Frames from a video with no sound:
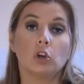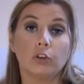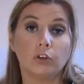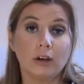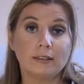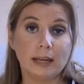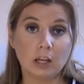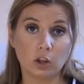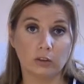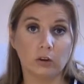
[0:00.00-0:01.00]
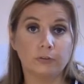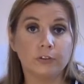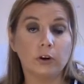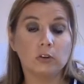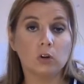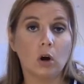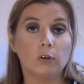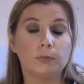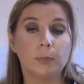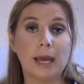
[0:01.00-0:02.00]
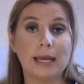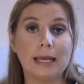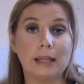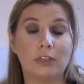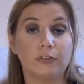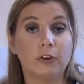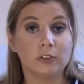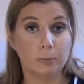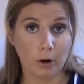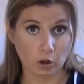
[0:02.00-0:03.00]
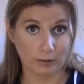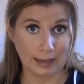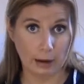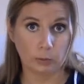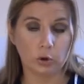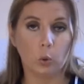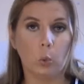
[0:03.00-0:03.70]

So the three stages. So first off is the first impressions count.